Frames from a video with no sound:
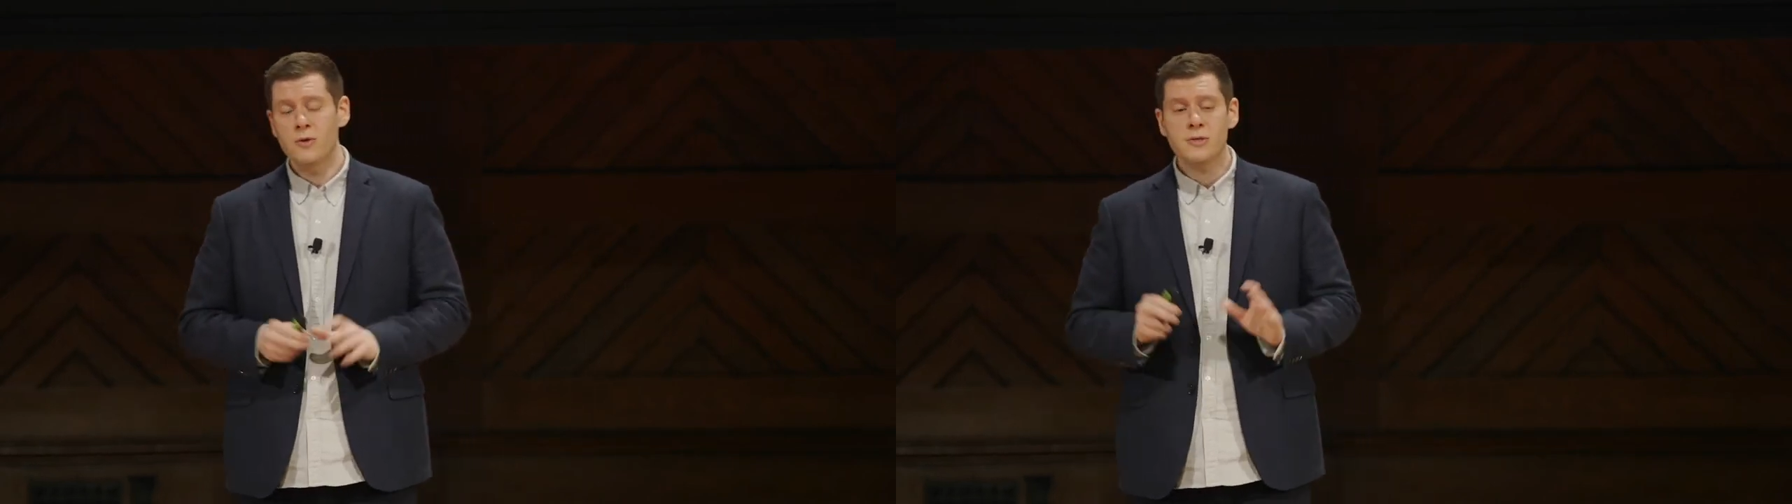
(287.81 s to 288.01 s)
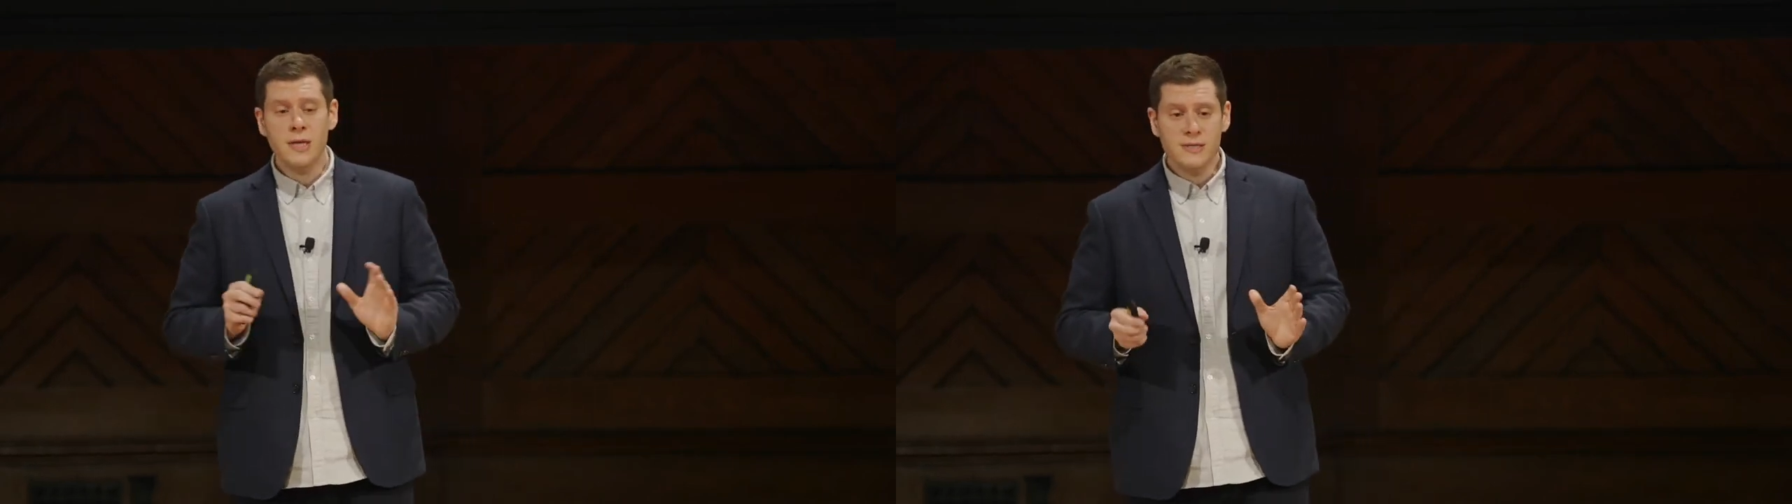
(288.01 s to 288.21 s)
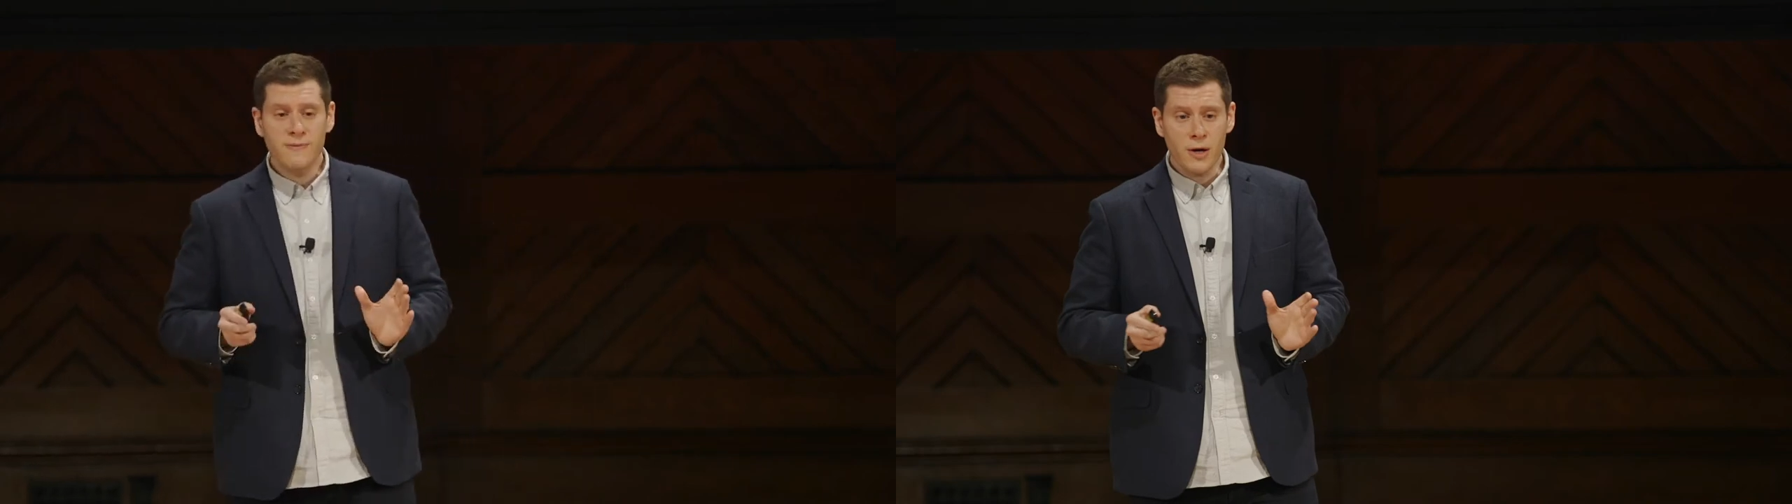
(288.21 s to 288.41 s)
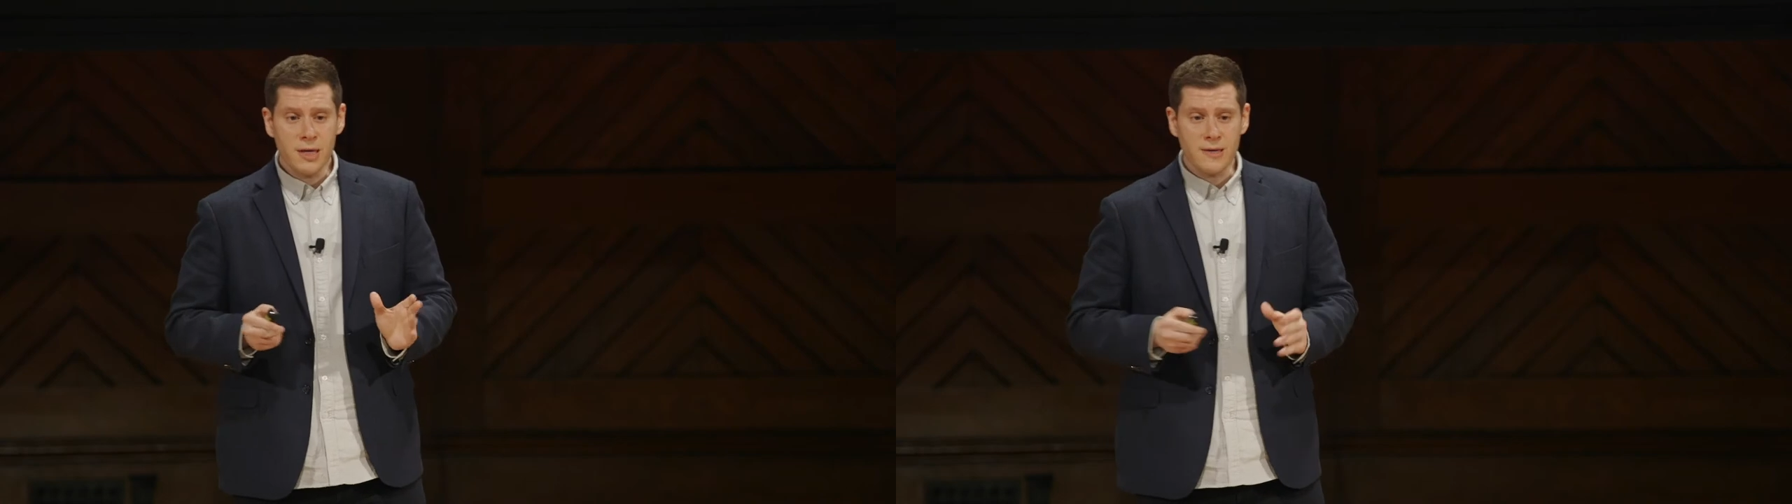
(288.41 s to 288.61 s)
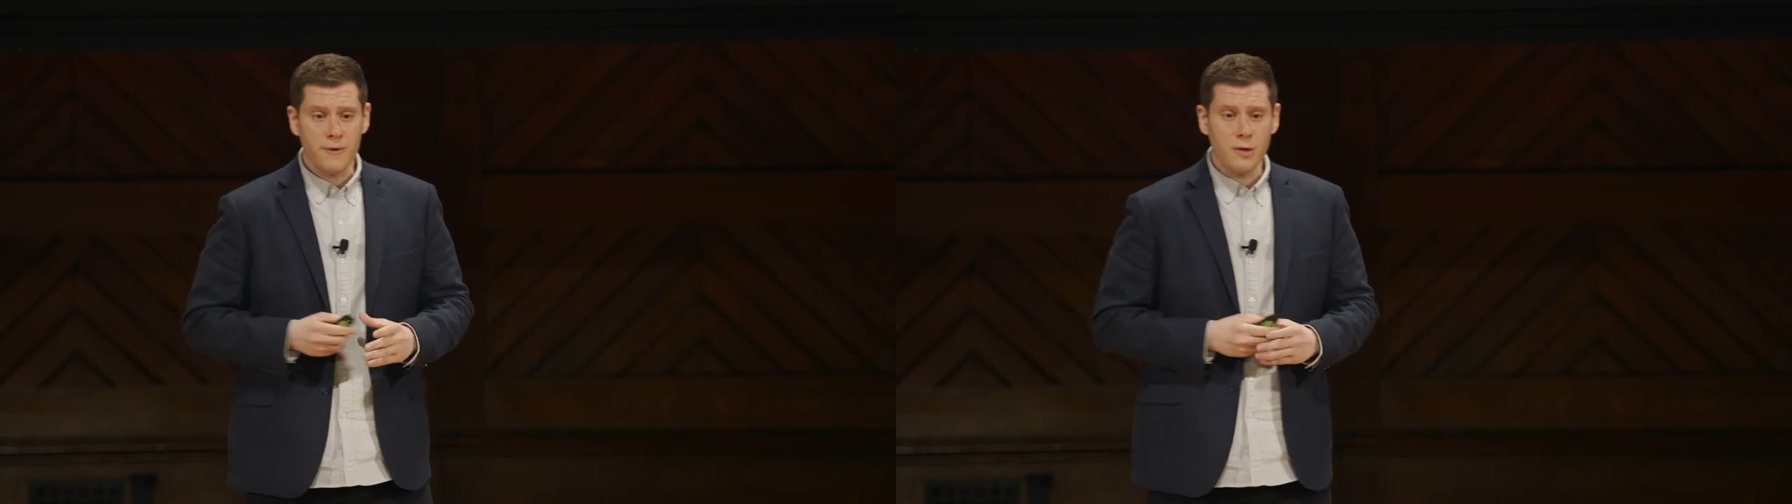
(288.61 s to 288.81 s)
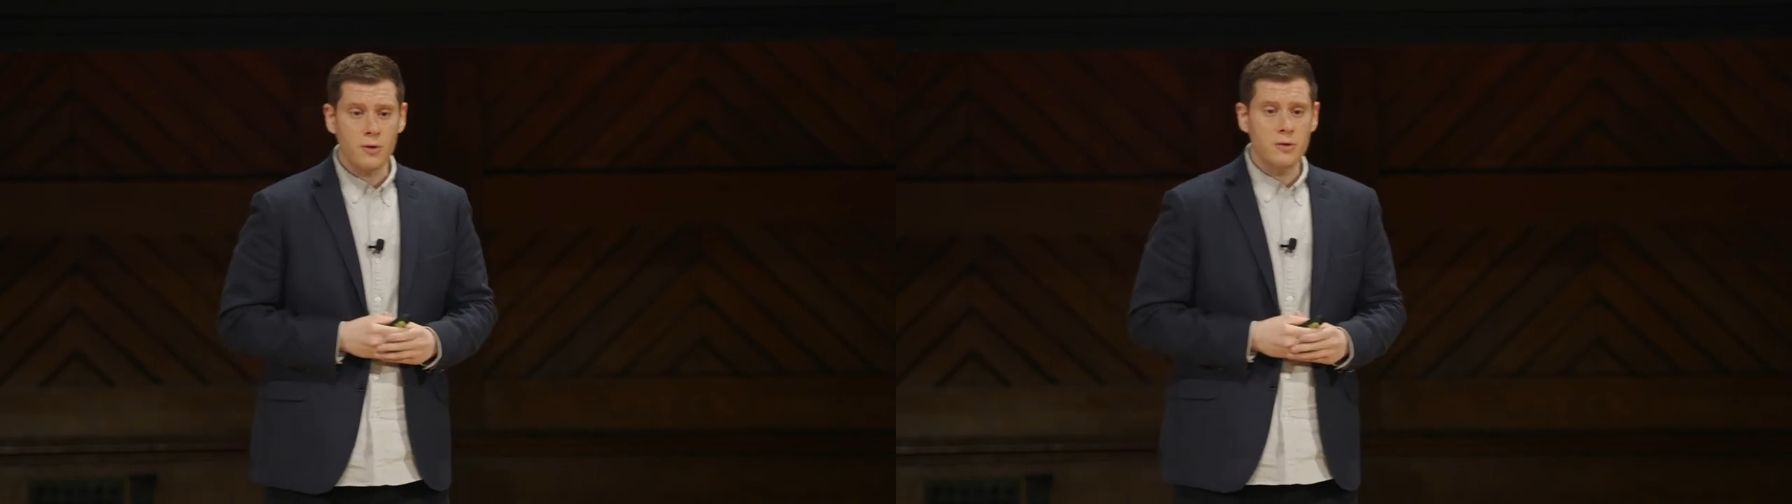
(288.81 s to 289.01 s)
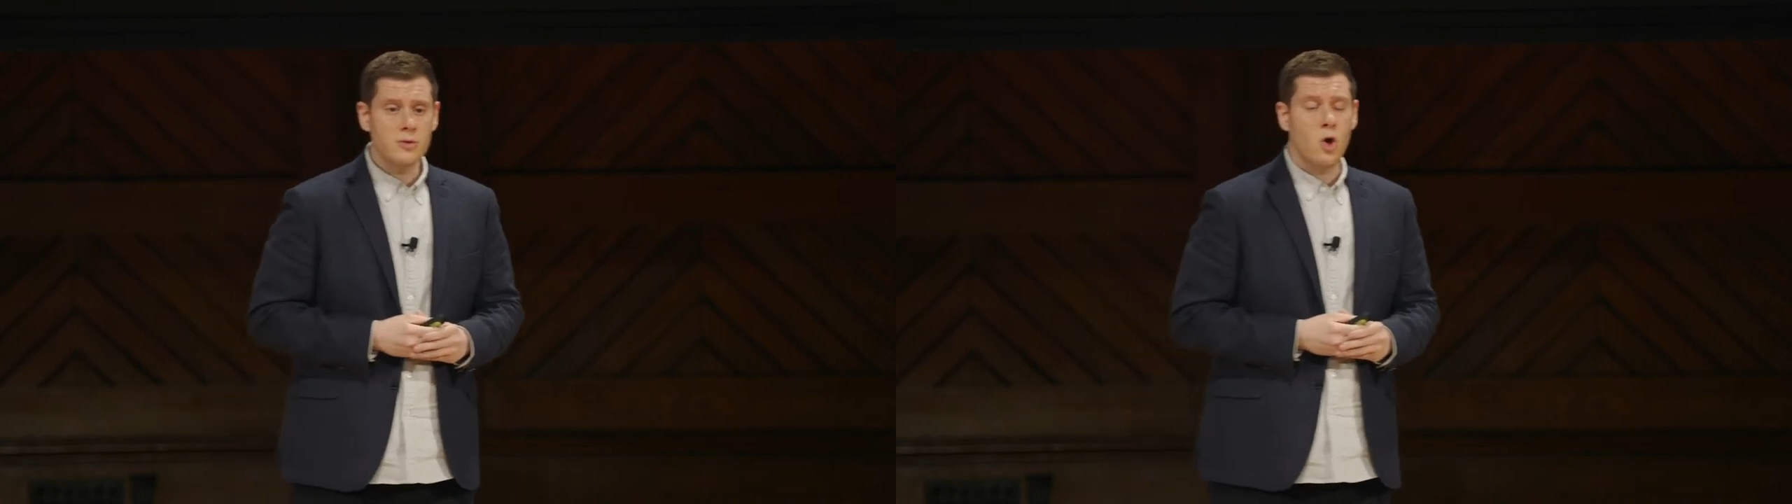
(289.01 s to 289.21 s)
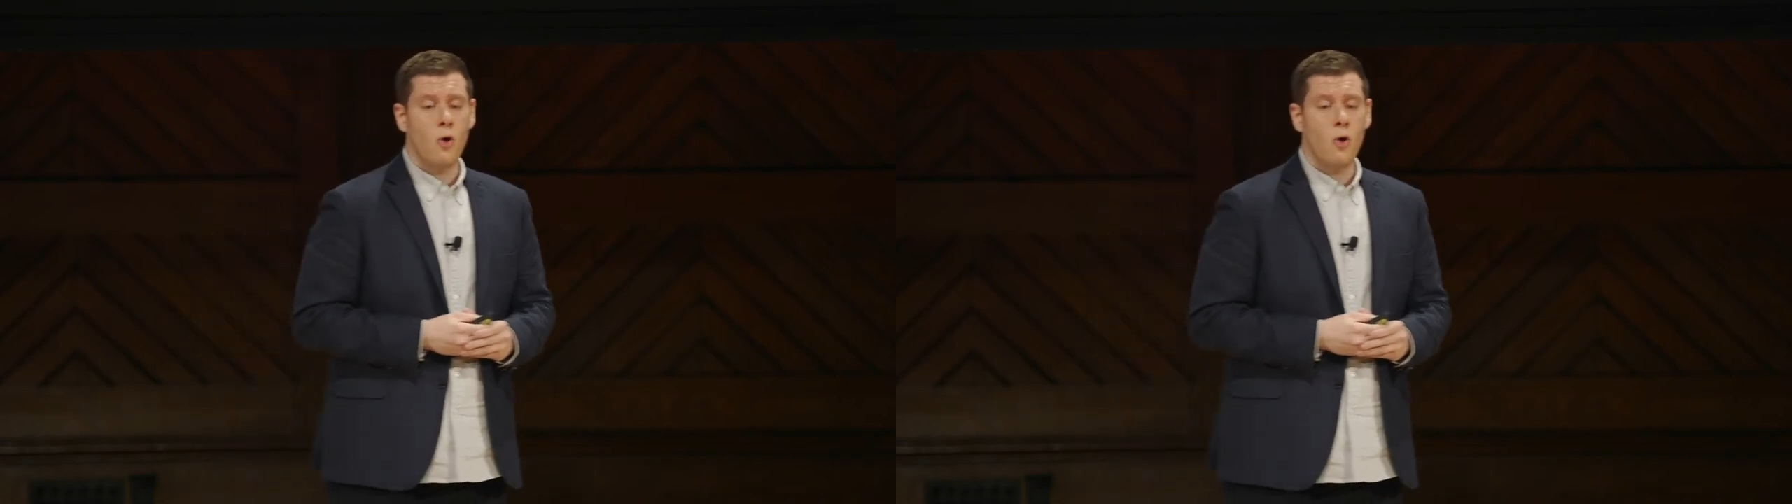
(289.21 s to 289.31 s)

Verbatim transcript: You see, it's very difficult